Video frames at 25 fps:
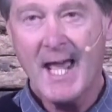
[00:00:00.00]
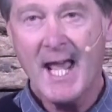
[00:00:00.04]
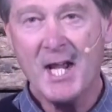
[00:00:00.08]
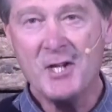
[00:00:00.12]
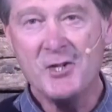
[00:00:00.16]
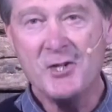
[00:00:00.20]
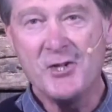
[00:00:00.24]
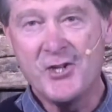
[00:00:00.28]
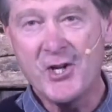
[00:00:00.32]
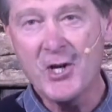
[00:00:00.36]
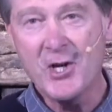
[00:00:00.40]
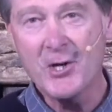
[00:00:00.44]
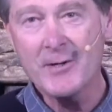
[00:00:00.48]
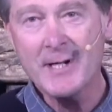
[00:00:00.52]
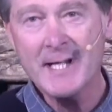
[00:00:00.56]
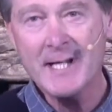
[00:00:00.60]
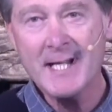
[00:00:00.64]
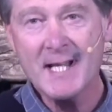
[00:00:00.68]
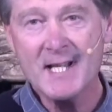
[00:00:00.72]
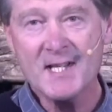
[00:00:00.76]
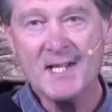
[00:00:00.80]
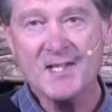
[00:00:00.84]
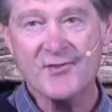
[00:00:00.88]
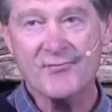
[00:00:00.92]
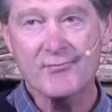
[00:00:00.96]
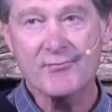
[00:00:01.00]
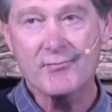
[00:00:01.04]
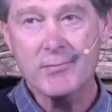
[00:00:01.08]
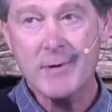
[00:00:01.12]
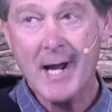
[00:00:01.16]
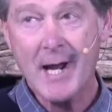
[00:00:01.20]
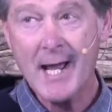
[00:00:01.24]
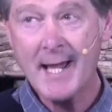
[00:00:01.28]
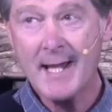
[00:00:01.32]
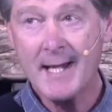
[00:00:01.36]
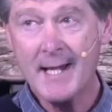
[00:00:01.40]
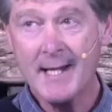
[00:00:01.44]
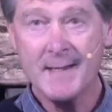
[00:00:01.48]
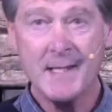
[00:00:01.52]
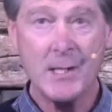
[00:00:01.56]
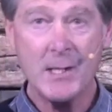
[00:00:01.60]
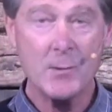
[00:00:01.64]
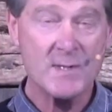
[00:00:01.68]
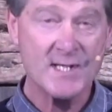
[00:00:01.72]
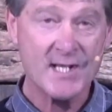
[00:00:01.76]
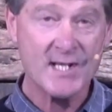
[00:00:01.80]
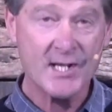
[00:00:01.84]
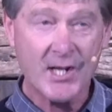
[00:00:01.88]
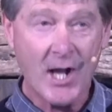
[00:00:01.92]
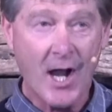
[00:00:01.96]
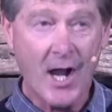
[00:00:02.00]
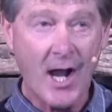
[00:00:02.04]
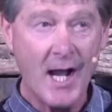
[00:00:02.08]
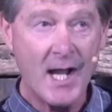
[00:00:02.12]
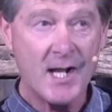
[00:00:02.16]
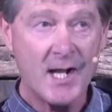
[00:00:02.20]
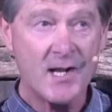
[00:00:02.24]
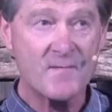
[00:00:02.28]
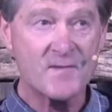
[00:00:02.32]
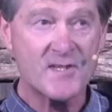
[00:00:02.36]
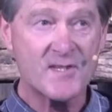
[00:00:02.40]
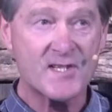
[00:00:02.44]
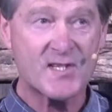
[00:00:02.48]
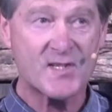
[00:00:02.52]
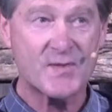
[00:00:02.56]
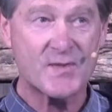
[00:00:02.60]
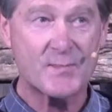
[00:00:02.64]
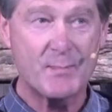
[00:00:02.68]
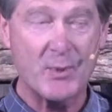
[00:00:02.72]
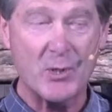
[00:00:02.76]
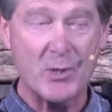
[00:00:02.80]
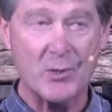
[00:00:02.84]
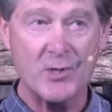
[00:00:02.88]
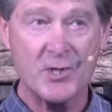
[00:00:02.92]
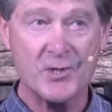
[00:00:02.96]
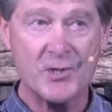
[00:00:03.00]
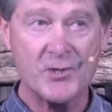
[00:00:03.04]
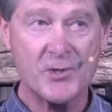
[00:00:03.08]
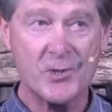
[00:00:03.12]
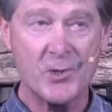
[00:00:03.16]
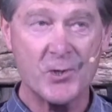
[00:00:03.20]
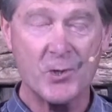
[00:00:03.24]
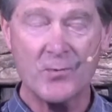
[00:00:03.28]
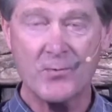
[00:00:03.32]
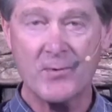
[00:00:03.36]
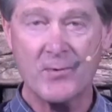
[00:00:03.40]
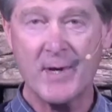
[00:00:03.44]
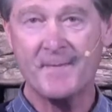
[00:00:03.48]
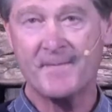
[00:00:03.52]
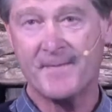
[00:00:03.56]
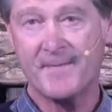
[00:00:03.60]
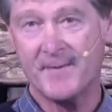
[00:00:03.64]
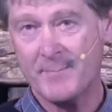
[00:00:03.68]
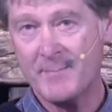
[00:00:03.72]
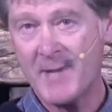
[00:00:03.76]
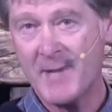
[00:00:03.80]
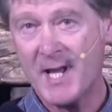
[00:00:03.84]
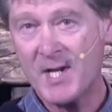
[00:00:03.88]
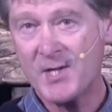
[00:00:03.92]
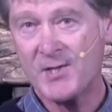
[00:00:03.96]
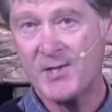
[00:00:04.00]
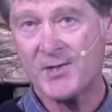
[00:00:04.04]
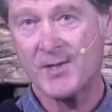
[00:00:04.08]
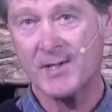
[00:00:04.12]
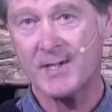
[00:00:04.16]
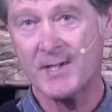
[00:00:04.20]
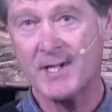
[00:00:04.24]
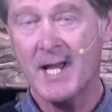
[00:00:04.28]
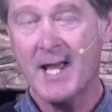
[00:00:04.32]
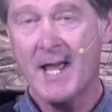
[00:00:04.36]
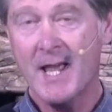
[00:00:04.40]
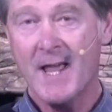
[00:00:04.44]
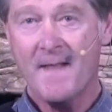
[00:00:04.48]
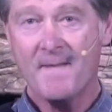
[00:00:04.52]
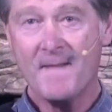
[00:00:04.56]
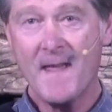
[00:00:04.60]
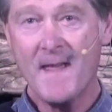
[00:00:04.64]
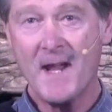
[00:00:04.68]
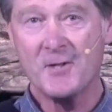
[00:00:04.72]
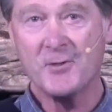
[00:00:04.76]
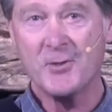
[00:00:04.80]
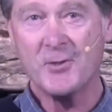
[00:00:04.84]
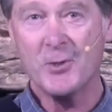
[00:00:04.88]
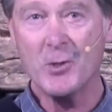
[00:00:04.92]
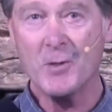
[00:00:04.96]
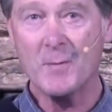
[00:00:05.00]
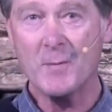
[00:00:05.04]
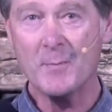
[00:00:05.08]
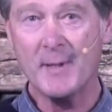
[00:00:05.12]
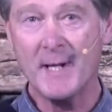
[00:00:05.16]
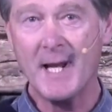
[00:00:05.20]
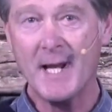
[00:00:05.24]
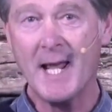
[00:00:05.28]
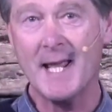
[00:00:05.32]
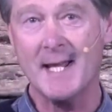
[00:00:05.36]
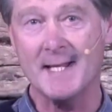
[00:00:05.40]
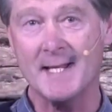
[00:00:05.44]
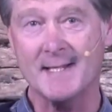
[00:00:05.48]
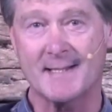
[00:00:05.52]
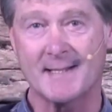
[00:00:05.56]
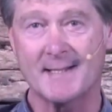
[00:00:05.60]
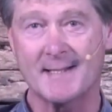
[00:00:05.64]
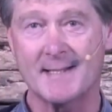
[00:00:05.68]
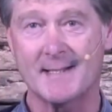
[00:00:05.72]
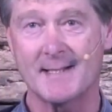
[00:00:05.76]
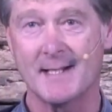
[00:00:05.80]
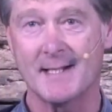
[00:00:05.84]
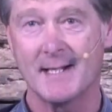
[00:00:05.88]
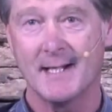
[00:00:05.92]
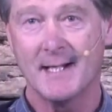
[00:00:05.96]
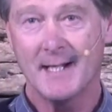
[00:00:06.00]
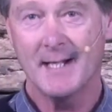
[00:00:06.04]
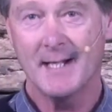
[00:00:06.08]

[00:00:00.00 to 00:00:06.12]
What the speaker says: And during his reign, there was a kind of spiritual reformation that took place